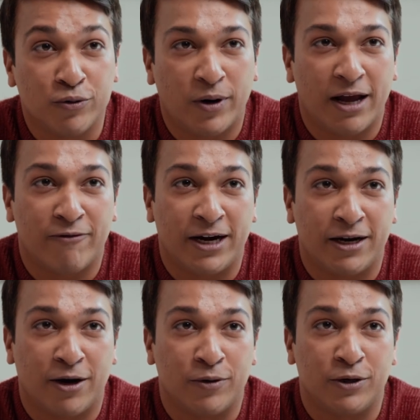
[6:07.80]
Cho Oyu,
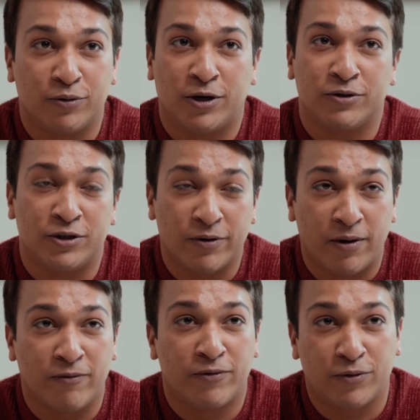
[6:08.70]
I went down in
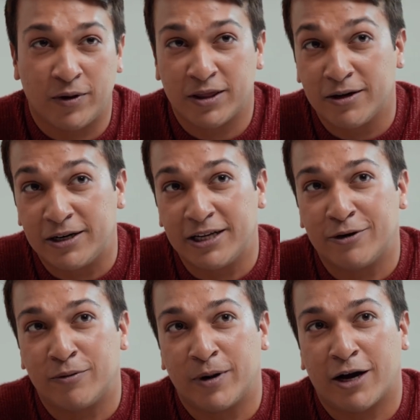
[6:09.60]
2012,
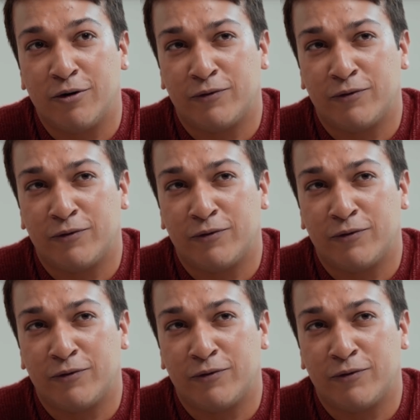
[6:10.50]
2013 on